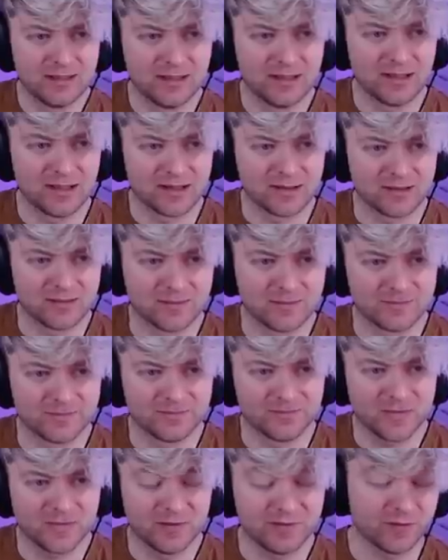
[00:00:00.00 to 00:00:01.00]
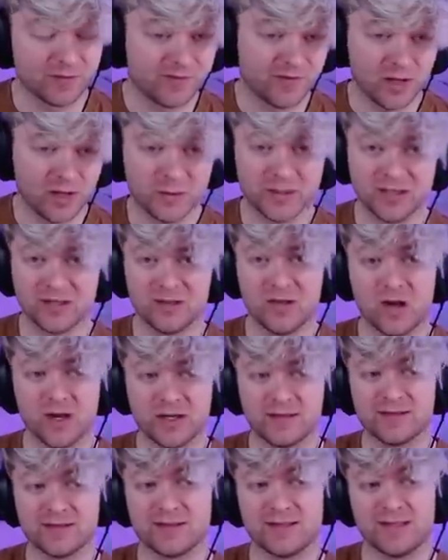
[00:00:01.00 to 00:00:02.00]
Um, if you're following along
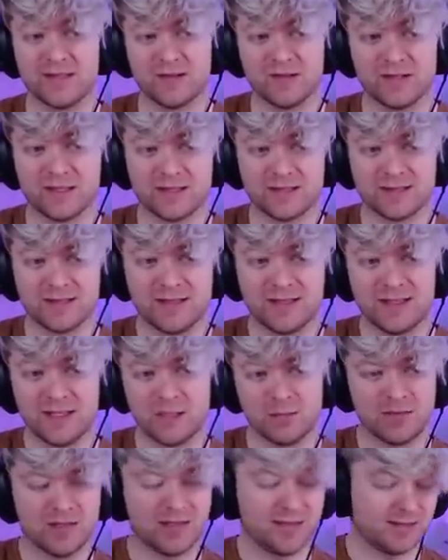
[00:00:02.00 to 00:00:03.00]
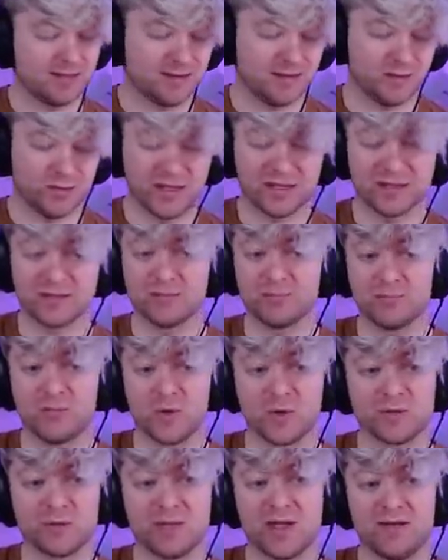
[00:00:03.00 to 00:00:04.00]
in this series, it, it's you get the
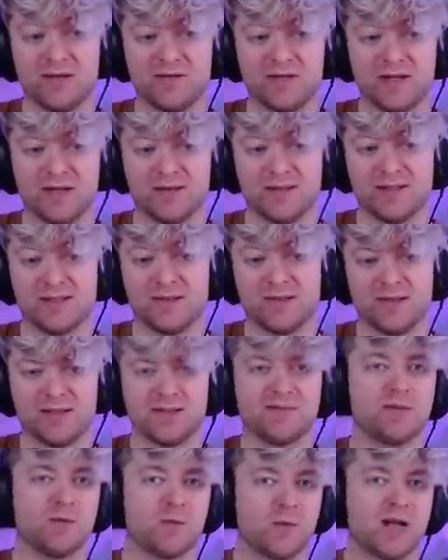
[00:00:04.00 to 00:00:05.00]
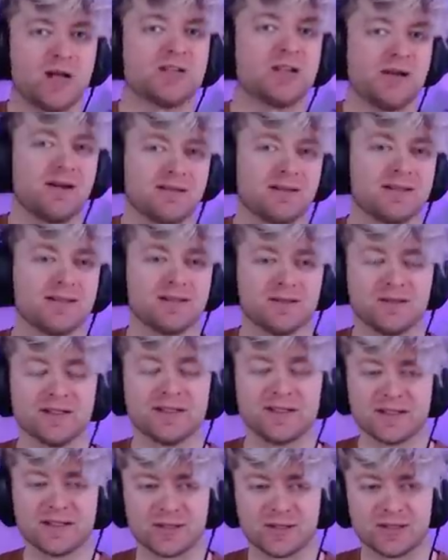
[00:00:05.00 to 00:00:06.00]
most benefit out of this series if you watch every single
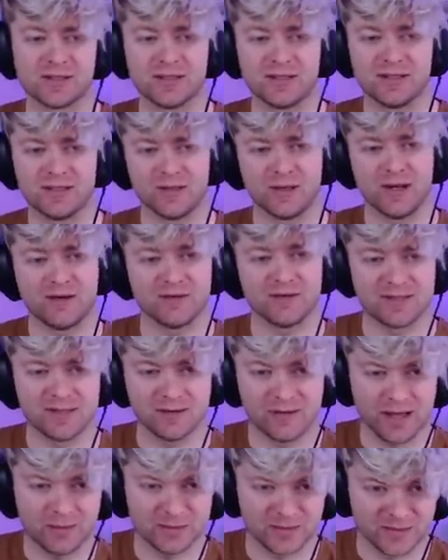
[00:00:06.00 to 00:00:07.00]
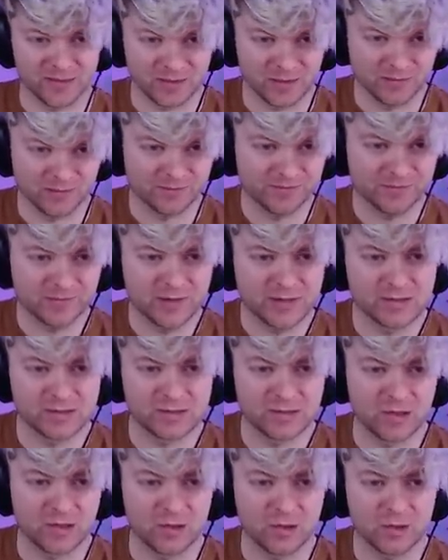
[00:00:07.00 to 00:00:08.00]
edition, you know, every single episode.
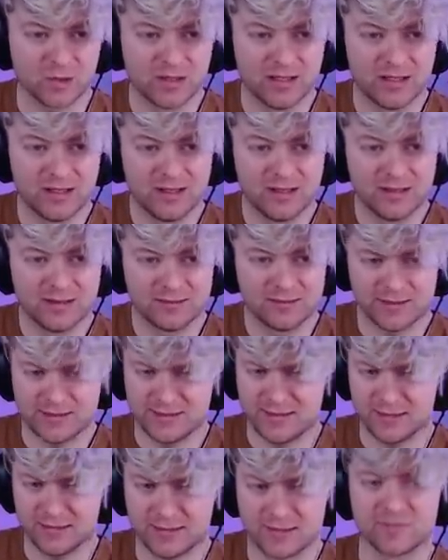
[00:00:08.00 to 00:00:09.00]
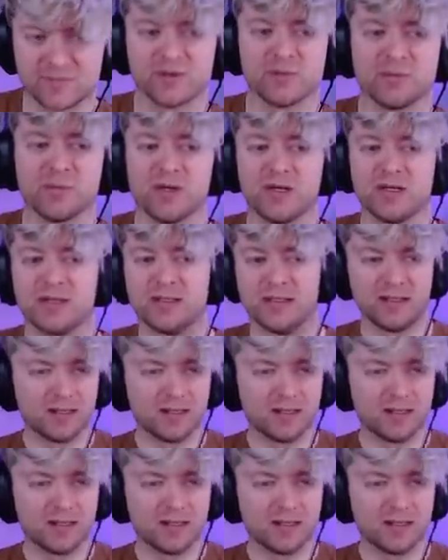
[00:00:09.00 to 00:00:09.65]
So let's take this free pawn.